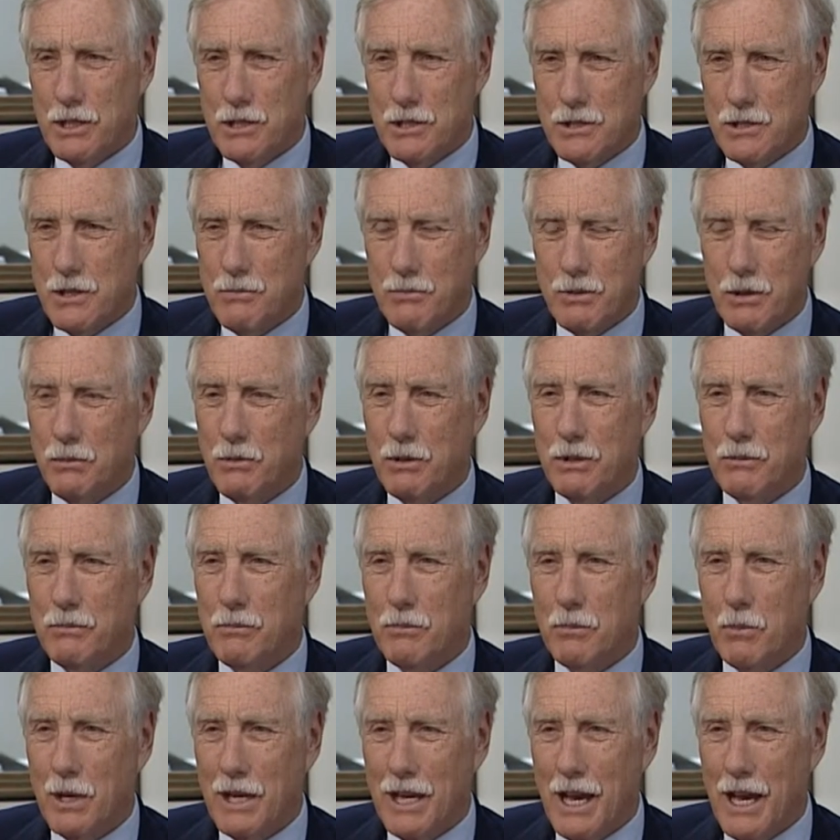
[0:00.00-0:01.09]
It's something we,
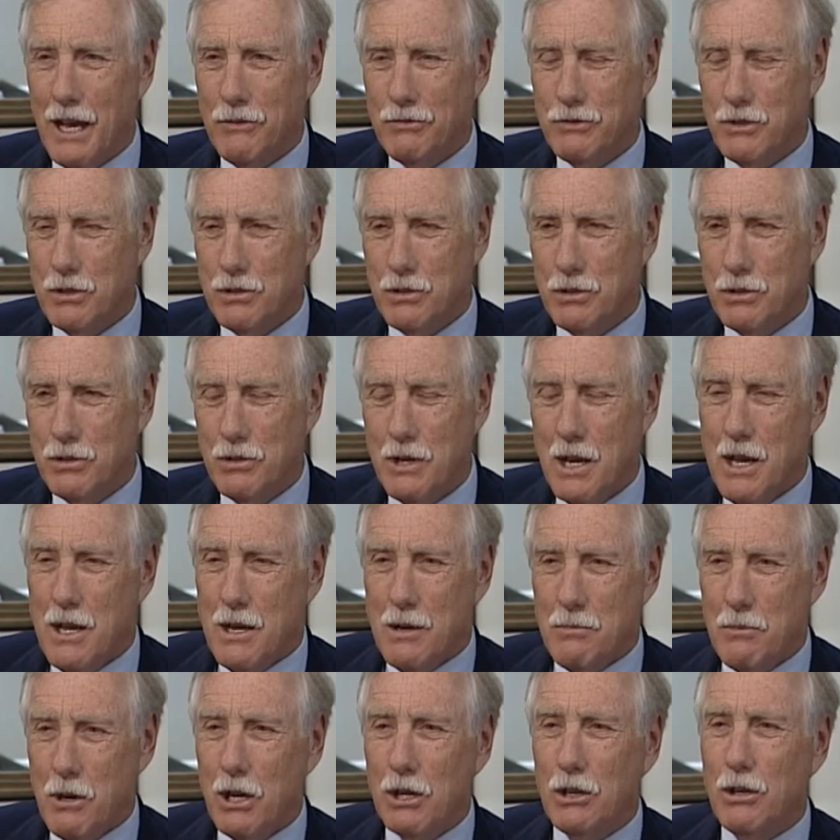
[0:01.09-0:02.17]
we have to do.
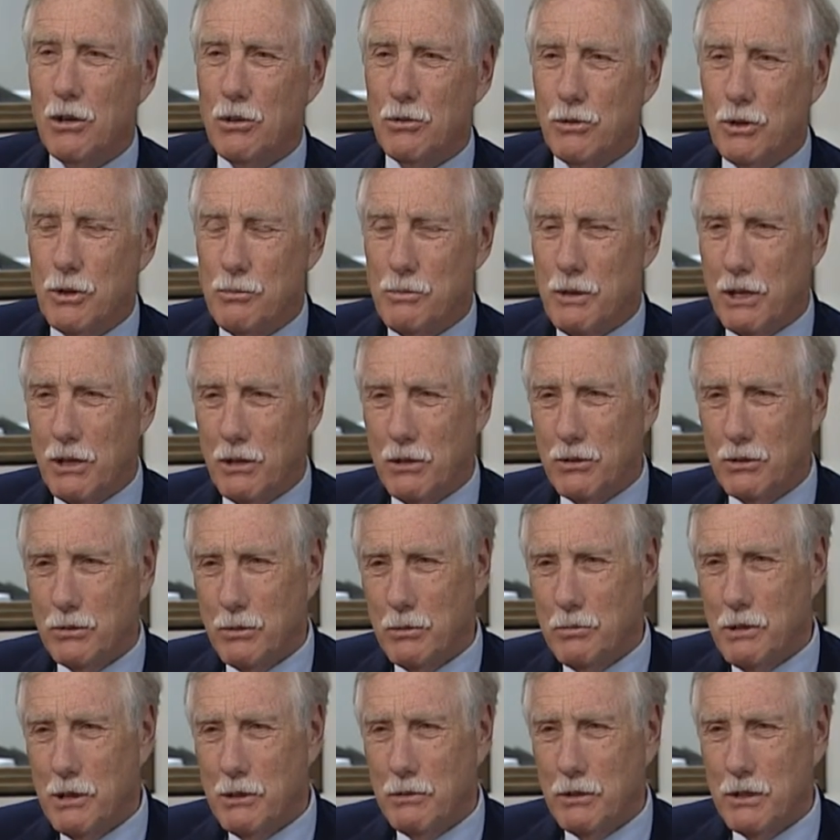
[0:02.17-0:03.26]
Marco Rubio, the
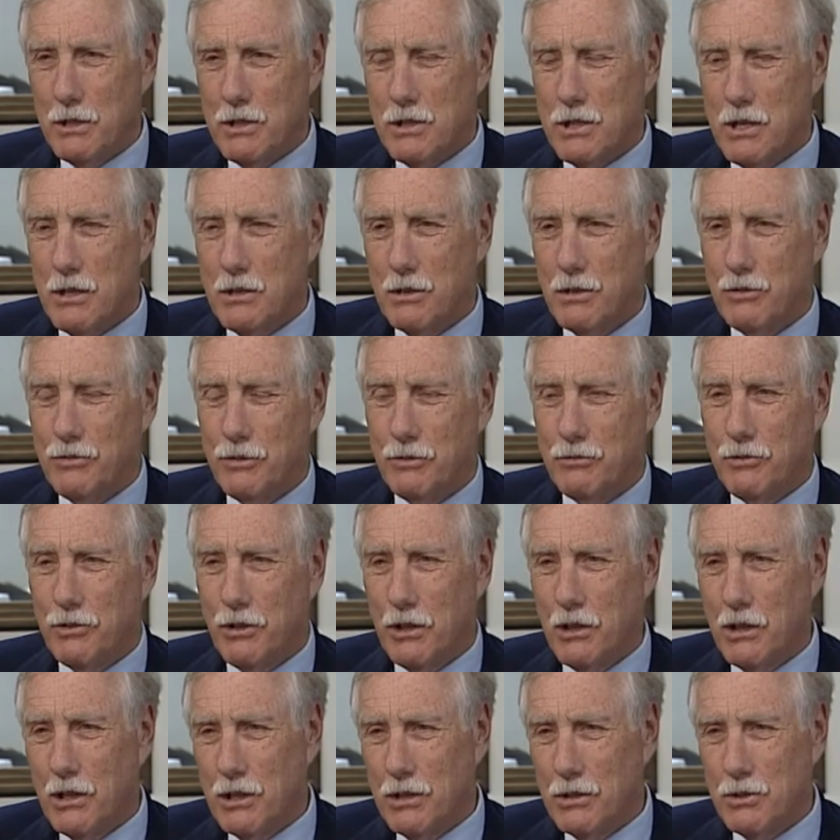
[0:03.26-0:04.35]
Republican senator from
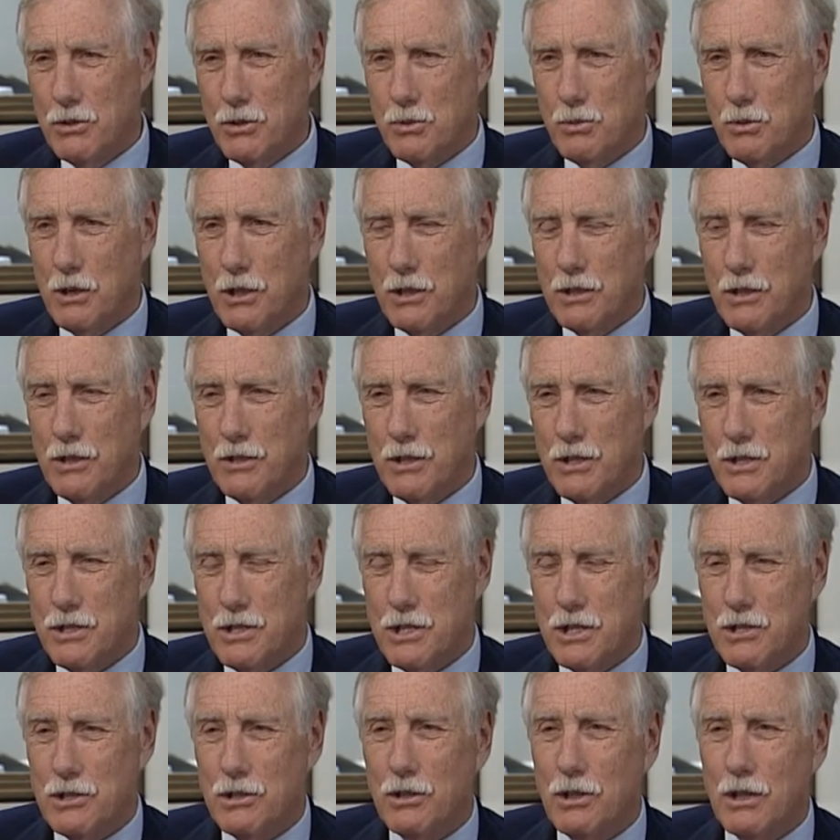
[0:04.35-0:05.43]
Florida who's worked on this,
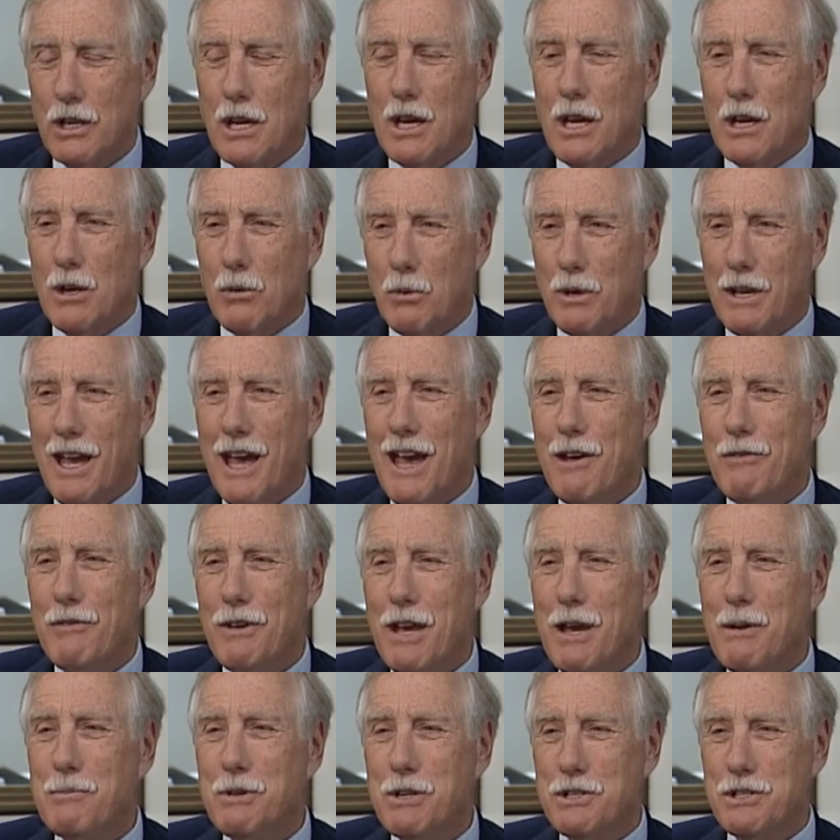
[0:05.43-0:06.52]
says, look, we have
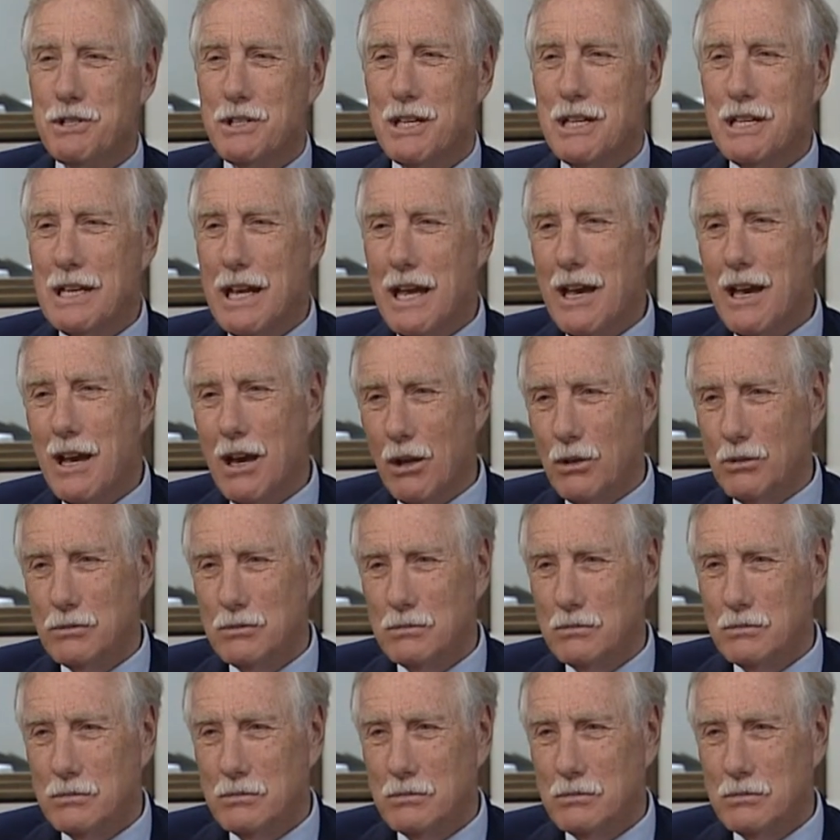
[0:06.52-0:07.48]
amnesty now.